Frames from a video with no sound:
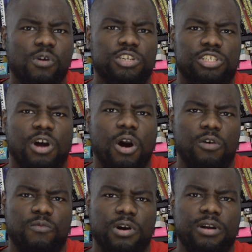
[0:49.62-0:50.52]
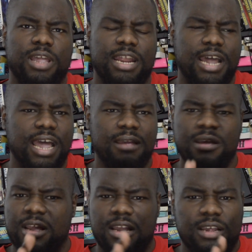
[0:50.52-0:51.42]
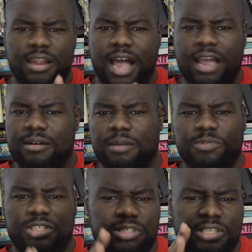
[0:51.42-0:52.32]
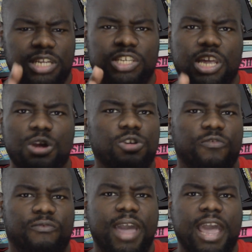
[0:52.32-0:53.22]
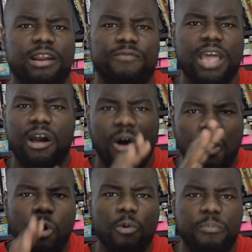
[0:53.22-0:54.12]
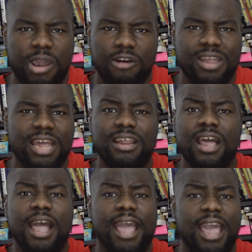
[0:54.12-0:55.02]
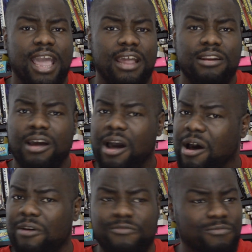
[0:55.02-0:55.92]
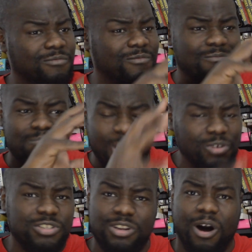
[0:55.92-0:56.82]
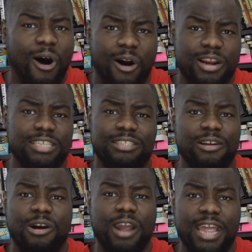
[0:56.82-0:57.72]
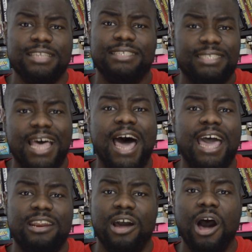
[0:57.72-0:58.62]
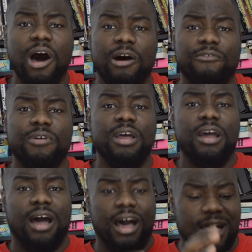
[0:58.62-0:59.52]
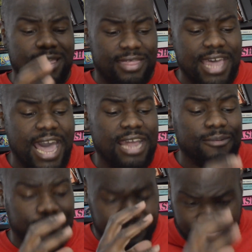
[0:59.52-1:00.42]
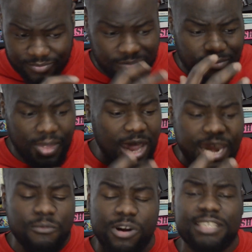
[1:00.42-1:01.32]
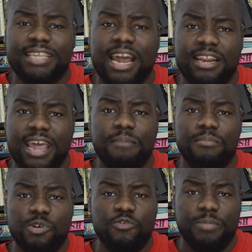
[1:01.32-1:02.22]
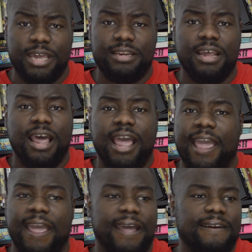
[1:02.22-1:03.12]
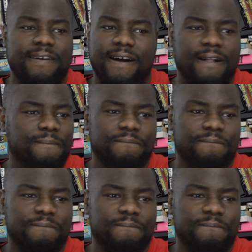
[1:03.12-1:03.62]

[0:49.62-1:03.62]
gorgeous artwork. And I'm such a huge fan of that whole period and of most of the artists that are inside of that were inside of that movement. And